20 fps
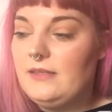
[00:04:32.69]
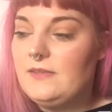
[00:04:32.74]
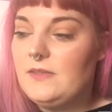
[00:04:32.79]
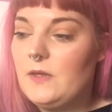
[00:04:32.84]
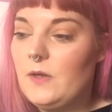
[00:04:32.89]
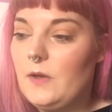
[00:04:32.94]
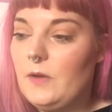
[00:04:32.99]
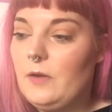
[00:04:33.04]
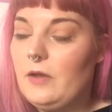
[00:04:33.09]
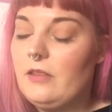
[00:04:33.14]

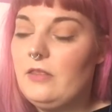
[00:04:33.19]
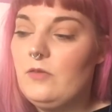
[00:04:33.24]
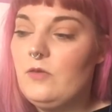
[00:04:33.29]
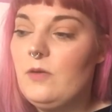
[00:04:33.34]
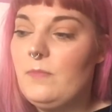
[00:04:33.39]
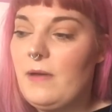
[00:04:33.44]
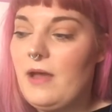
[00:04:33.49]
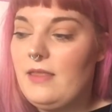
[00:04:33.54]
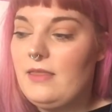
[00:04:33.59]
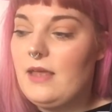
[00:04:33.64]
So I
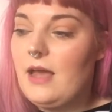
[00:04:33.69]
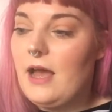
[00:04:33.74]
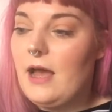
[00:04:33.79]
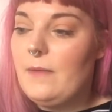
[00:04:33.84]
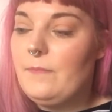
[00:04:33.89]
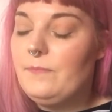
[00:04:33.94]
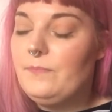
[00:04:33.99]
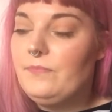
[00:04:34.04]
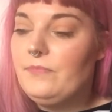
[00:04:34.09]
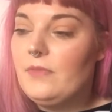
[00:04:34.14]
thought about
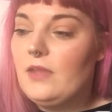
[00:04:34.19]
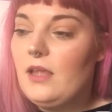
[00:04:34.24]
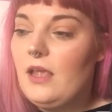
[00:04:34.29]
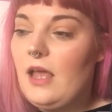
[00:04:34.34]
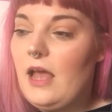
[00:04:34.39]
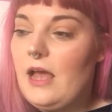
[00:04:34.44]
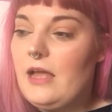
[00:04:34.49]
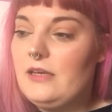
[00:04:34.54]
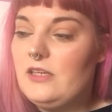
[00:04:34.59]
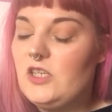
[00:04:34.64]
that
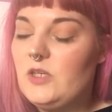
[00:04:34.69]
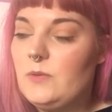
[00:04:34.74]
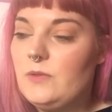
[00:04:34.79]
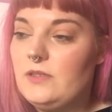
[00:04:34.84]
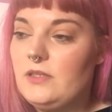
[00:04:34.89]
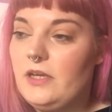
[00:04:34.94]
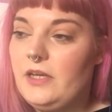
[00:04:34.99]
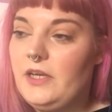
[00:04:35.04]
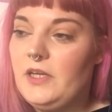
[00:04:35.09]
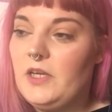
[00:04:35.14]
and she
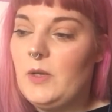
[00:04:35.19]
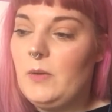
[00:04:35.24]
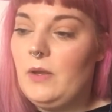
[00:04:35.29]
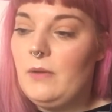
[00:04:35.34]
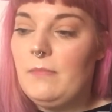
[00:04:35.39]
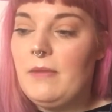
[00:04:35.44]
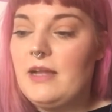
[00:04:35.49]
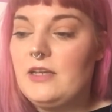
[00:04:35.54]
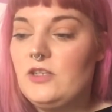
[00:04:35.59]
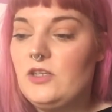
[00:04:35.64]
was like, you know,
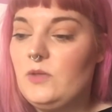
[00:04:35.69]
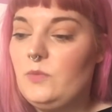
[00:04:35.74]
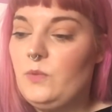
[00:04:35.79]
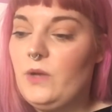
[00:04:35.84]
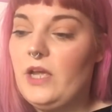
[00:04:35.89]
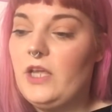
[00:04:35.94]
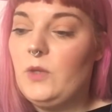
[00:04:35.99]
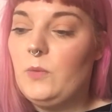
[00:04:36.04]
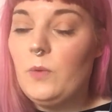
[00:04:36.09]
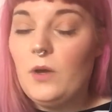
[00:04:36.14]
imagine
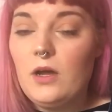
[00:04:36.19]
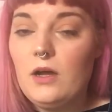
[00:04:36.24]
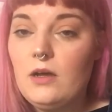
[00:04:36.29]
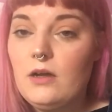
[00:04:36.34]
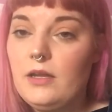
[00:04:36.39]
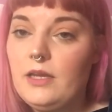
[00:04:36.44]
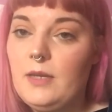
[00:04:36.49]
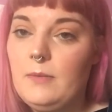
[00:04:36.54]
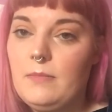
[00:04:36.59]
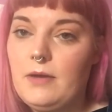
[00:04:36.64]
where you
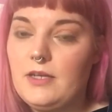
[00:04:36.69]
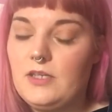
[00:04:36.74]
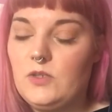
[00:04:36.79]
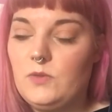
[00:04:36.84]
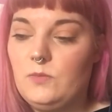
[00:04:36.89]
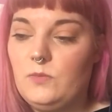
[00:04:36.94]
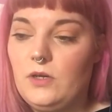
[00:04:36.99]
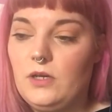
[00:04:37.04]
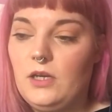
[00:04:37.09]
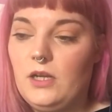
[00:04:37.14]
are and
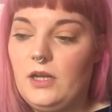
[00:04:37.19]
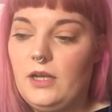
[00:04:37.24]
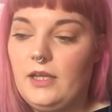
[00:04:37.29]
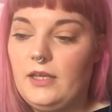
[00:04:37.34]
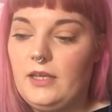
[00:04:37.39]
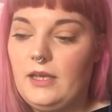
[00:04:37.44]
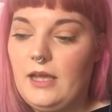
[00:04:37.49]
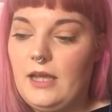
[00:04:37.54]
imagine what like